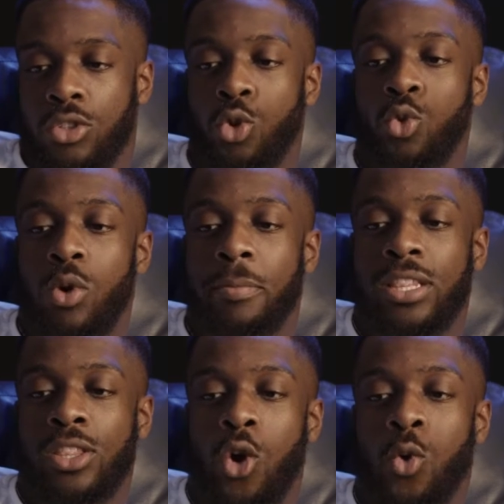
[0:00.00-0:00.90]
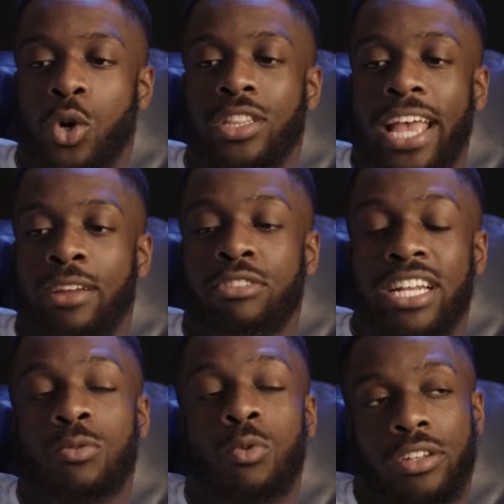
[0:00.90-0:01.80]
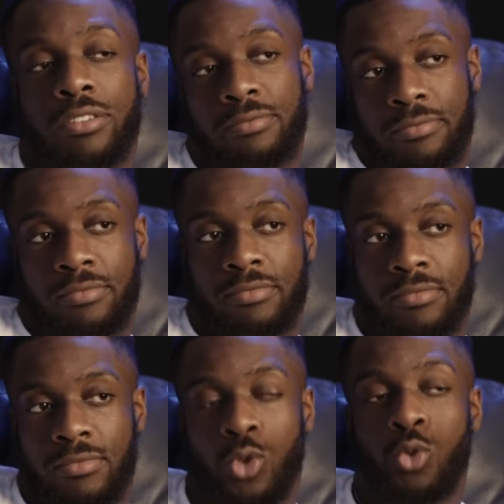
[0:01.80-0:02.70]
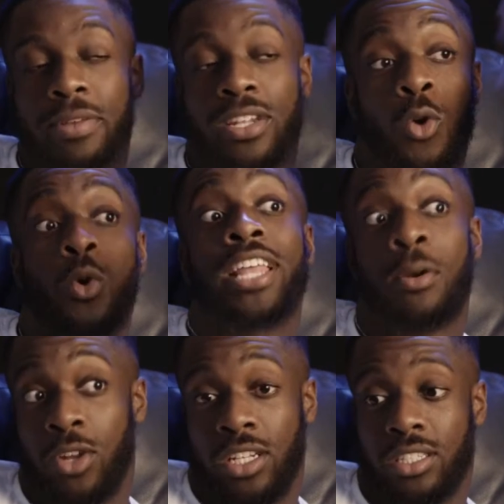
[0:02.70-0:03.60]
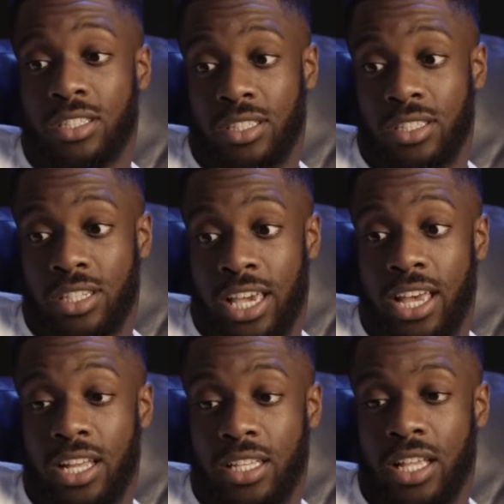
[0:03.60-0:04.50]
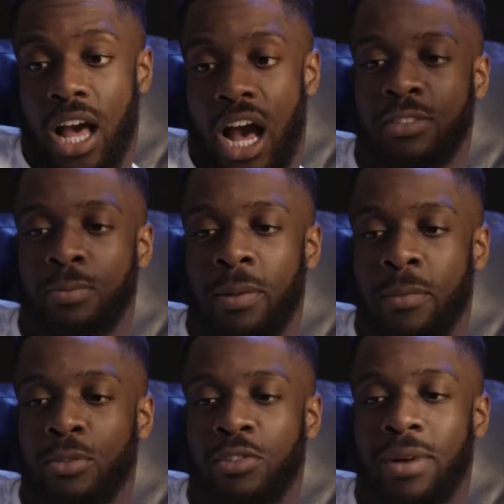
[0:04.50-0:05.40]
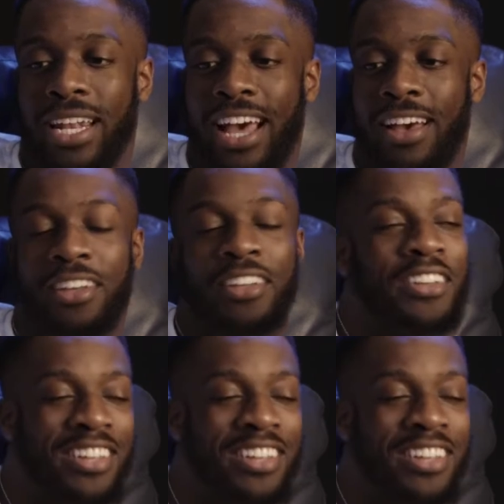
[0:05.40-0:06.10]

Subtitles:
Do women know what they really want? Do women know what they want? Okay. I've spent most of my life...